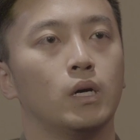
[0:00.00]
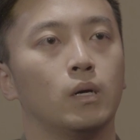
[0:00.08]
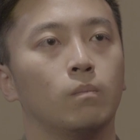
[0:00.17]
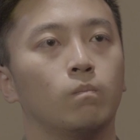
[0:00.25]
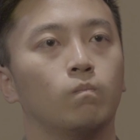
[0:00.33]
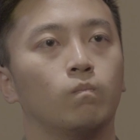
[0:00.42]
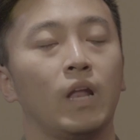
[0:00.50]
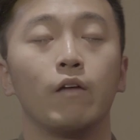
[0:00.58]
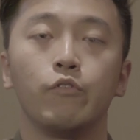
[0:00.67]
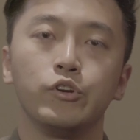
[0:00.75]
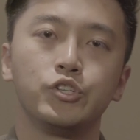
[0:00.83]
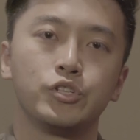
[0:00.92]
um,
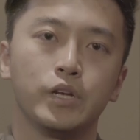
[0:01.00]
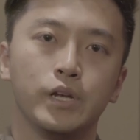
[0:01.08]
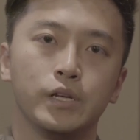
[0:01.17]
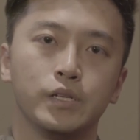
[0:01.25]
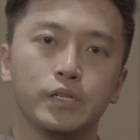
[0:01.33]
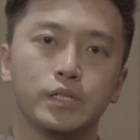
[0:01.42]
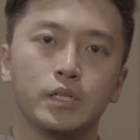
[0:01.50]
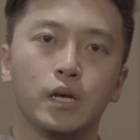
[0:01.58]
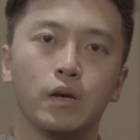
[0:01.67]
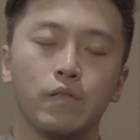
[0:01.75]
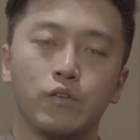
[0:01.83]
leverage is uh,